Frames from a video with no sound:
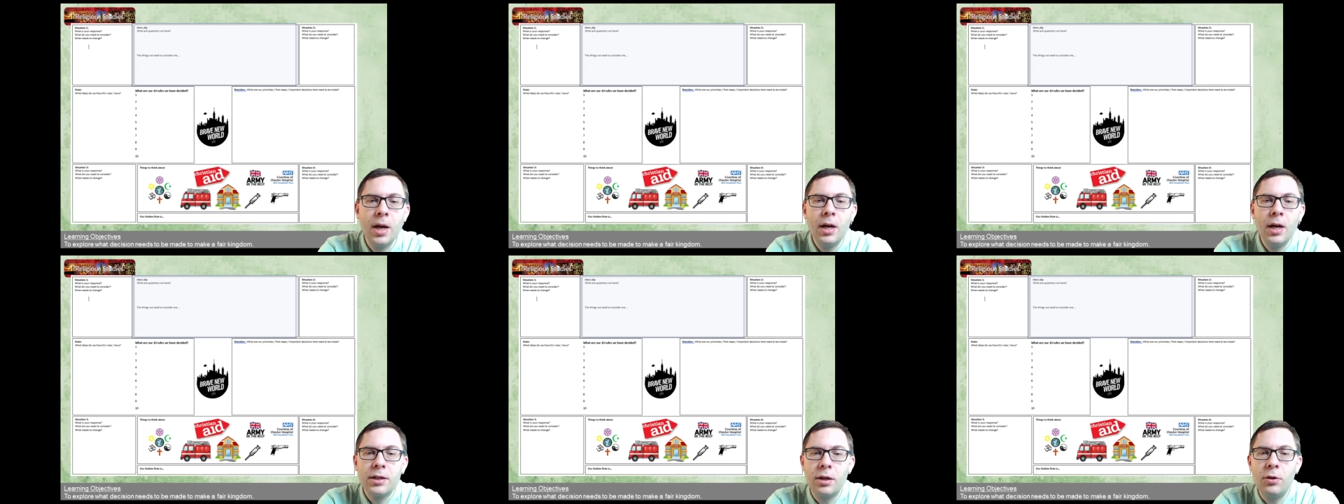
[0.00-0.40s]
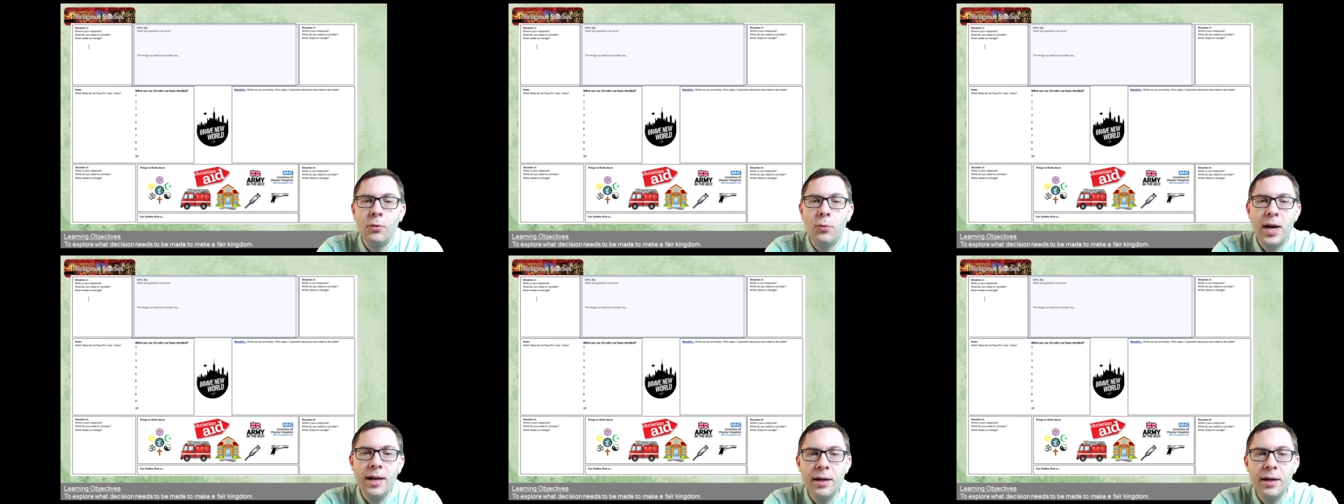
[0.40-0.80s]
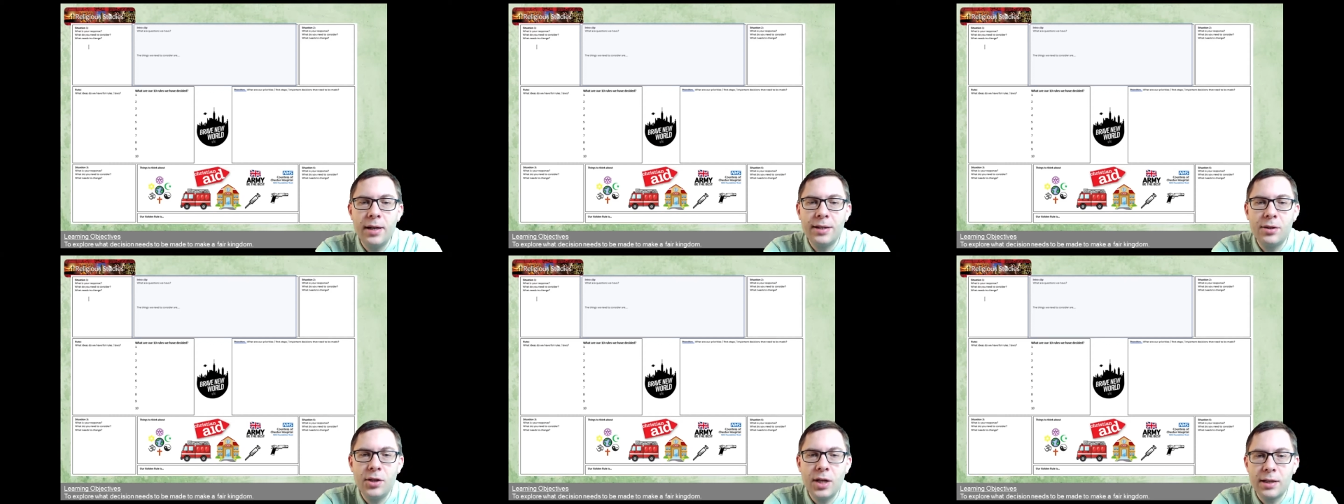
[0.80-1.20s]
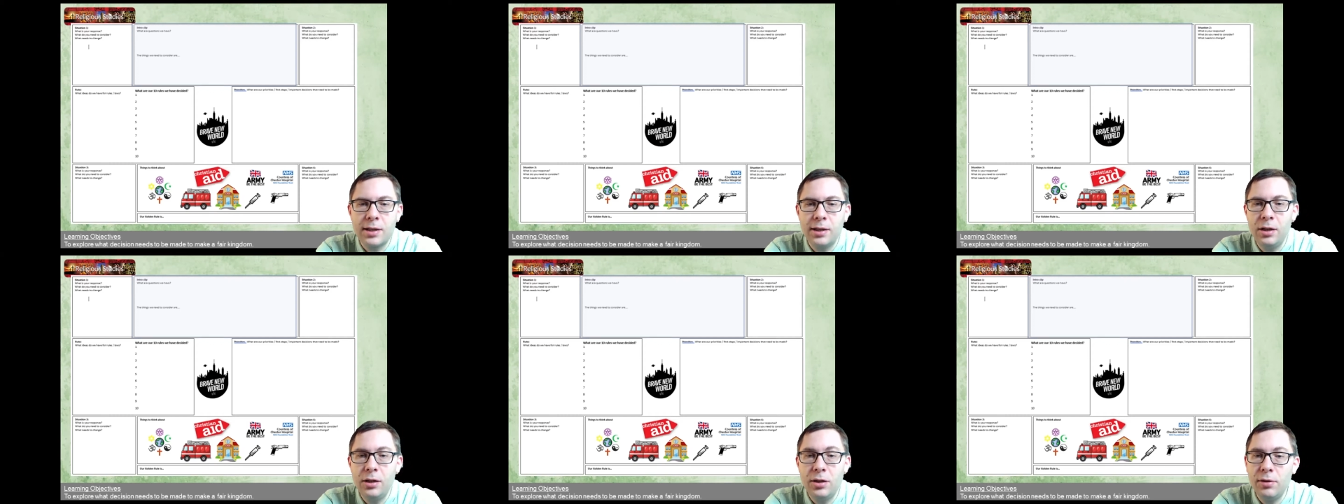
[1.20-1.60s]
So the way that I suggest that
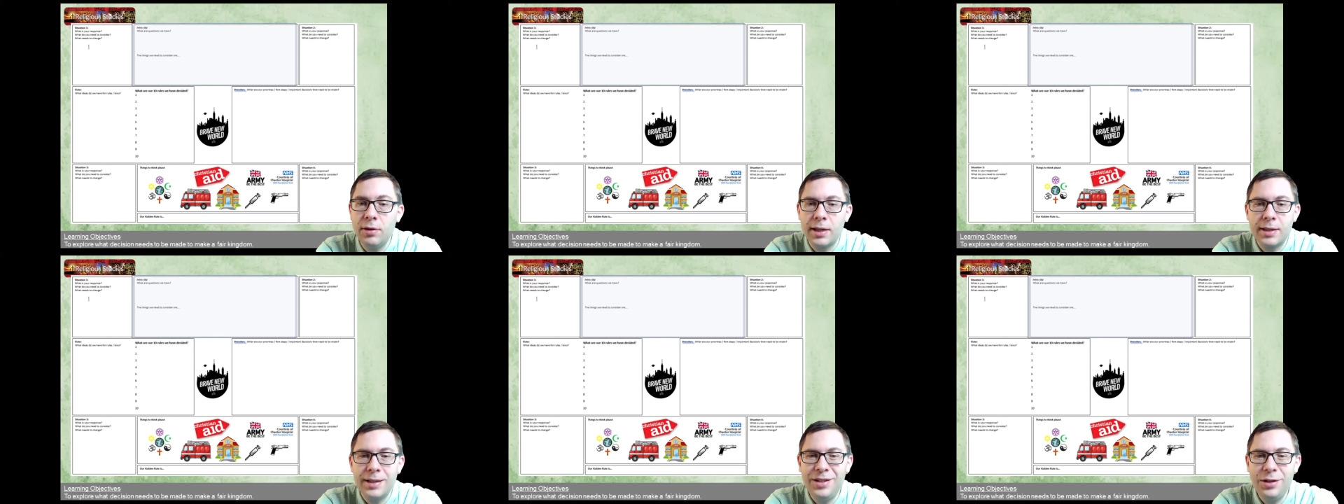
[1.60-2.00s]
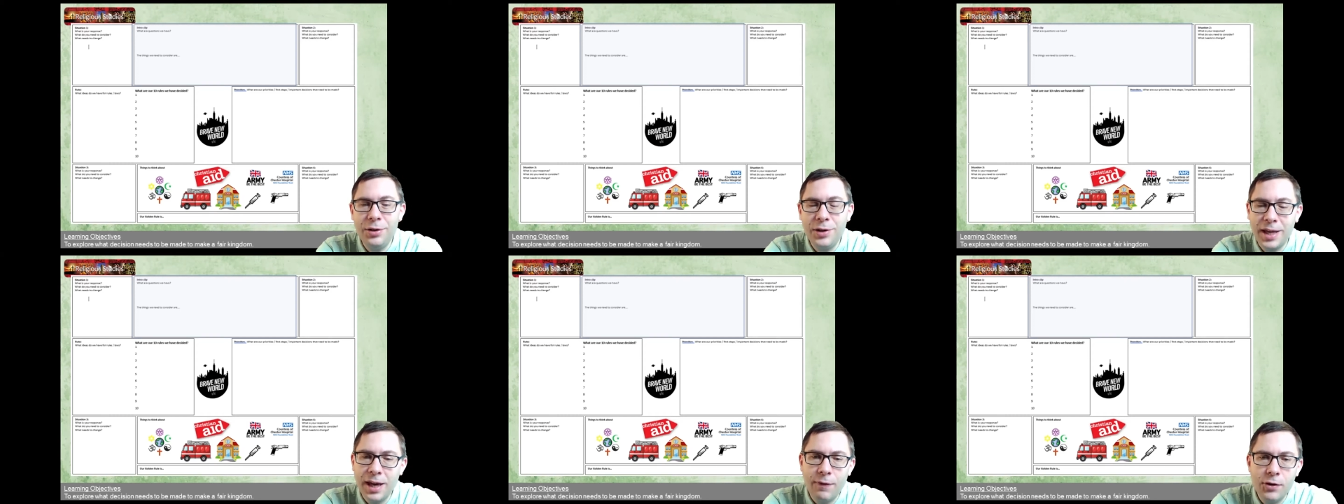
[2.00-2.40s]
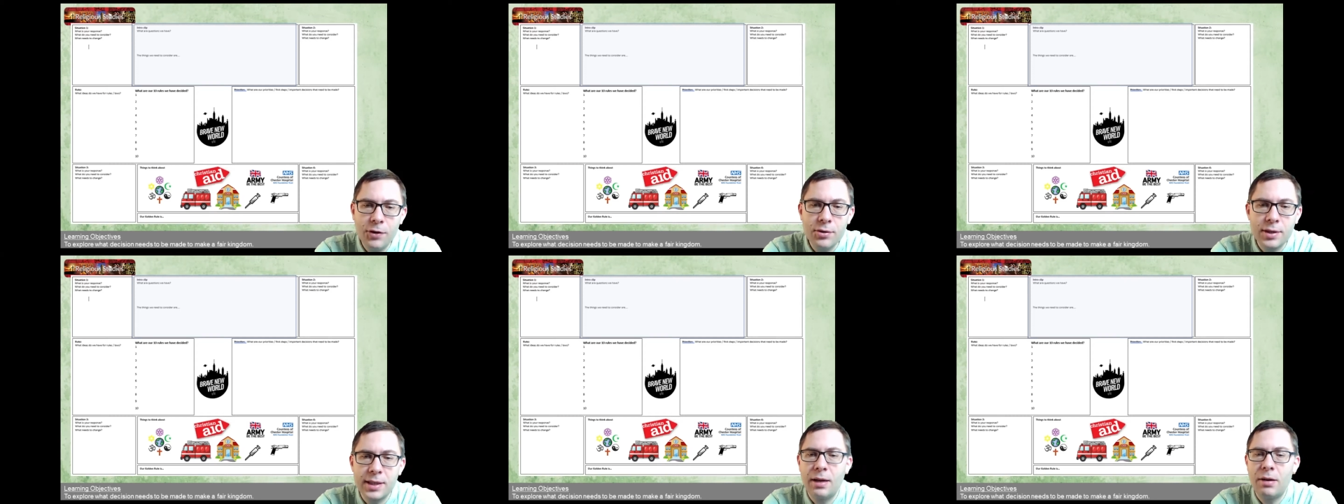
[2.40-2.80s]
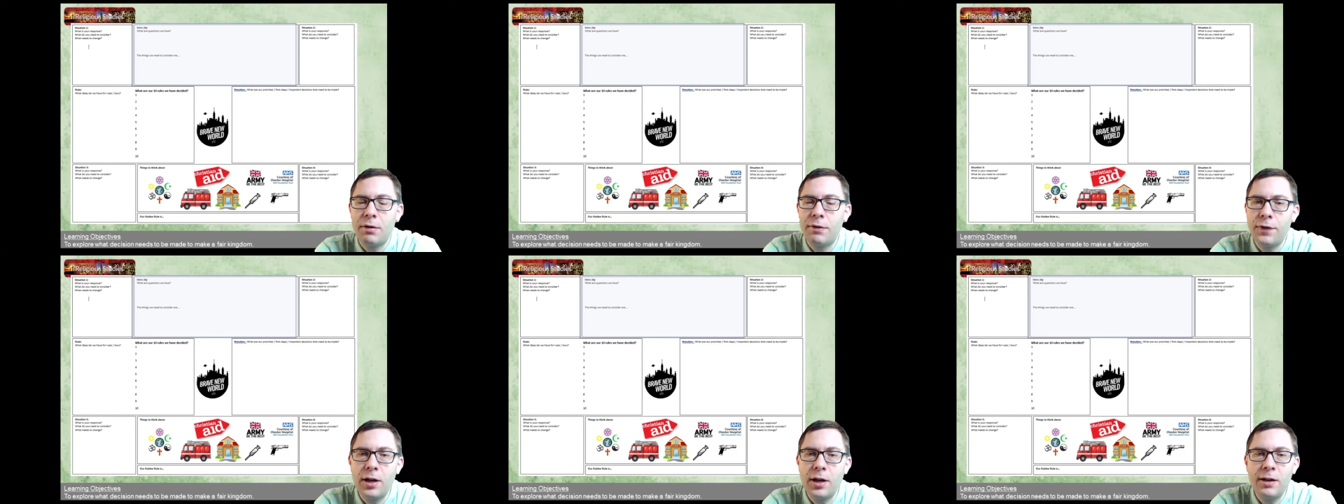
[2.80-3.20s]
you do this is you give yourself
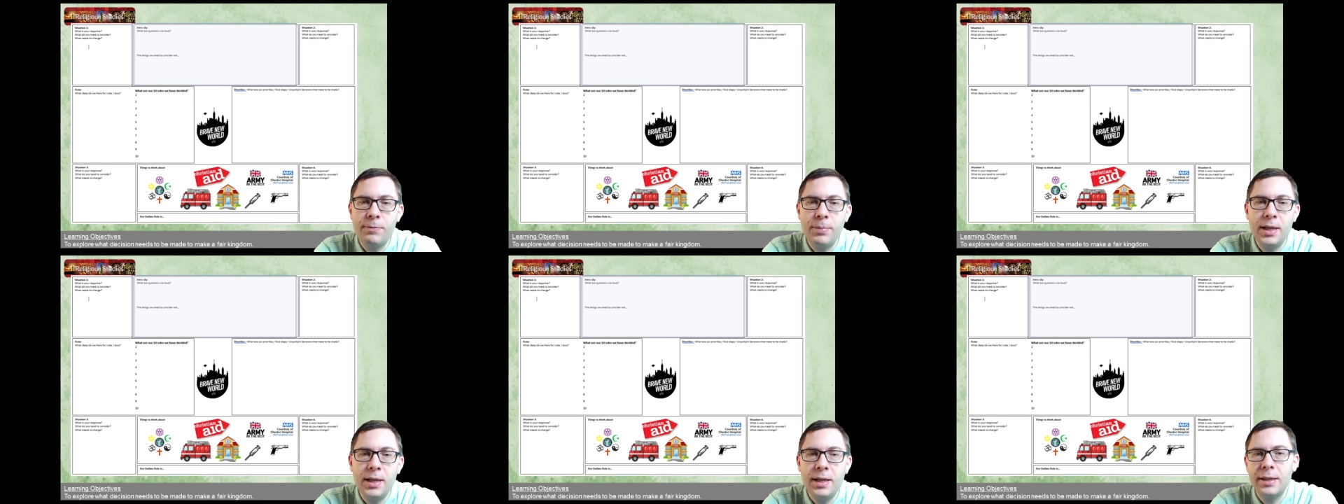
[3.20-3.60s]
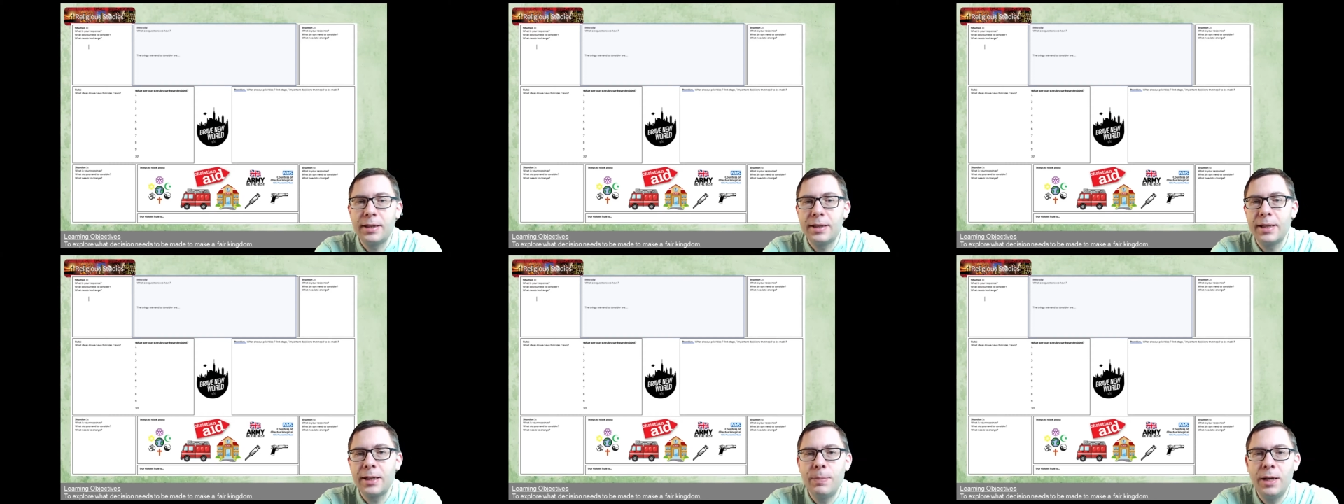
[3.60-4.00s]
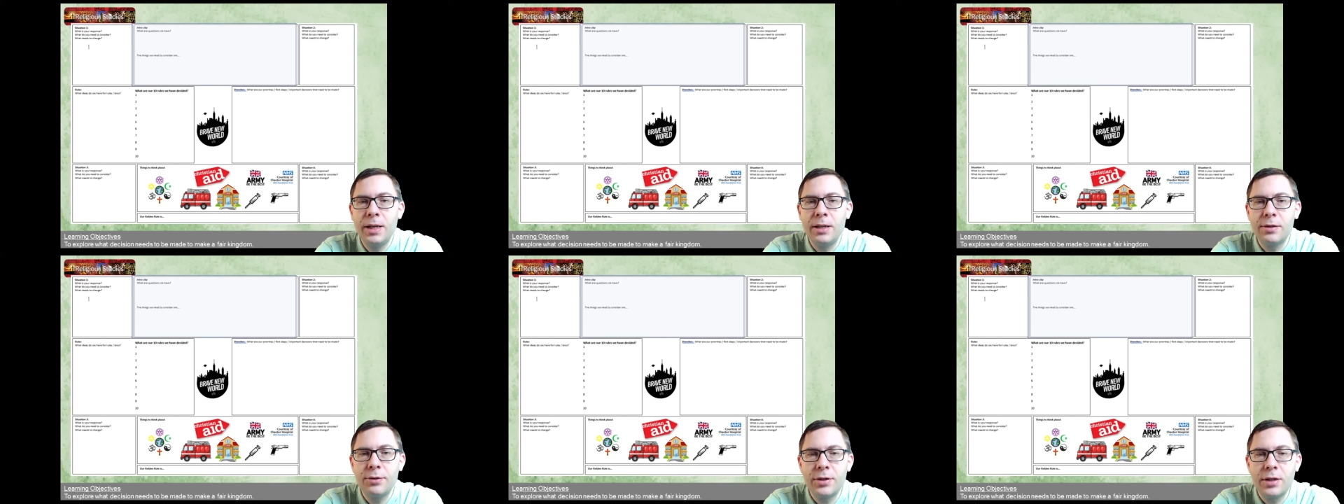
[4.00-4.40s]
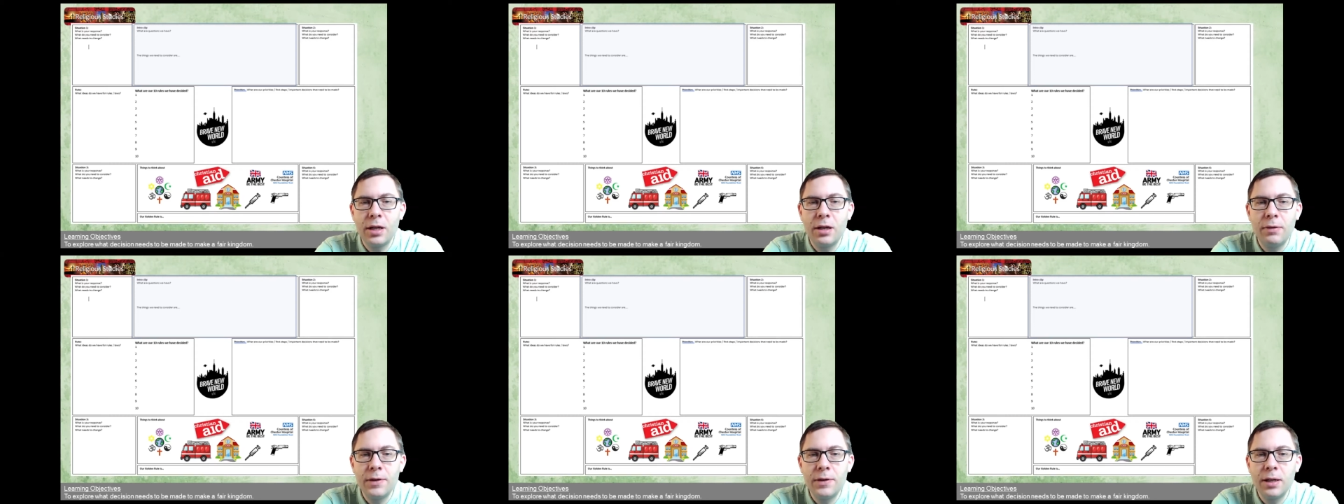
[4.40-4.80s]
5 minutes, 6 minutes or
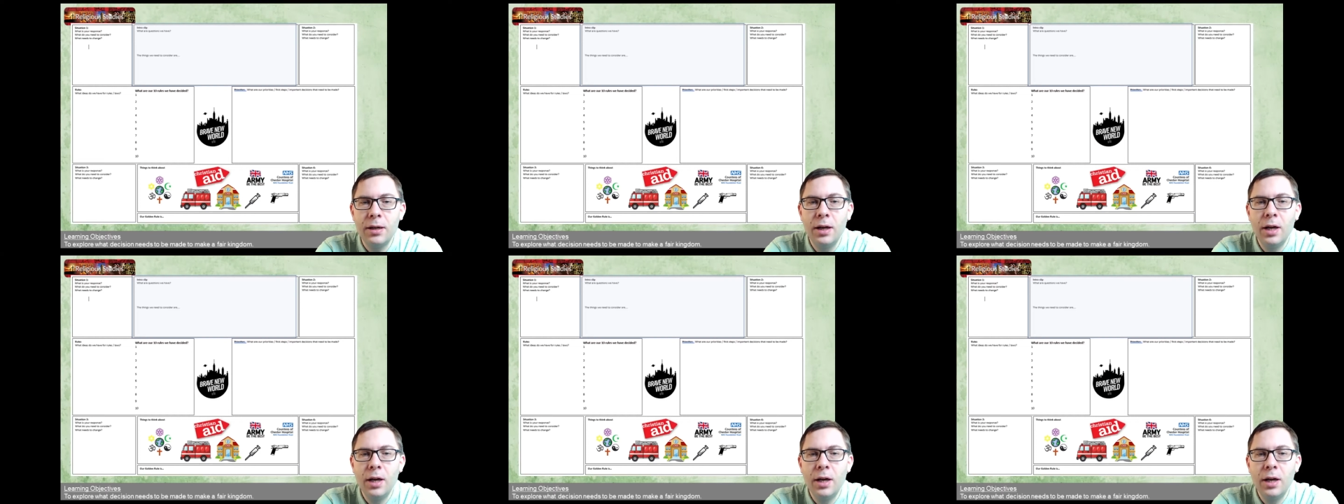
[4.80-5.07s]
so to